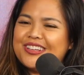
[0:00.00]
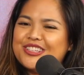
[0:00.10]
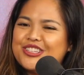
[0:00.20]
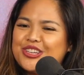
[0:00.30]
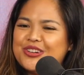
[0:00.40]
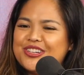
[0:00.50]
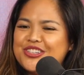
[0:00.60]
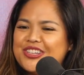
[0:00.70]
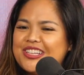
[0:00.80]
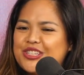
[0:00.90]
So
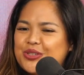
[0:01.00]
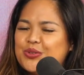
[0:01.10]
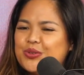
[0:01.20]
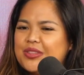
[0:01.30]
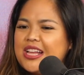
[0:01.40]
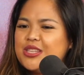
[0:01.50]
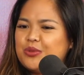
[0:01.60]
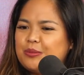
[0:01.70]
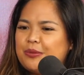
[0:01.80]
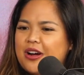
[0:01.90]
interestingly, so that's
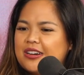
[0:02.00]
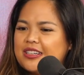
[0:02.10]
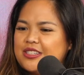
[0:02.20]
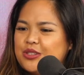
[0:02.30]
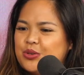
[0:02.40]
with products.